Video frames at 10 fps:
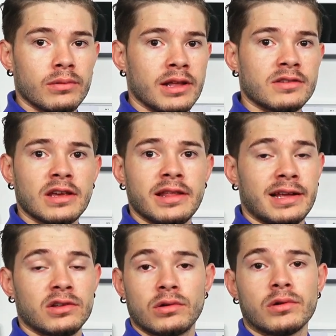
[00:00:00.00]
let's say
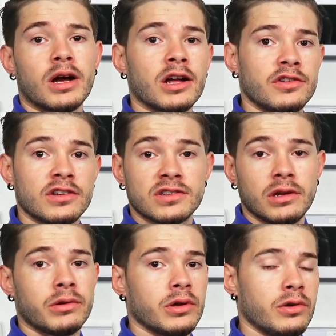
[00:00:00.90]
like the garage
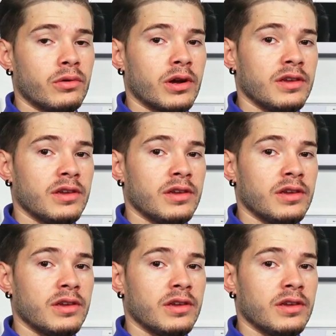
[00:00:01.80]
exterior door,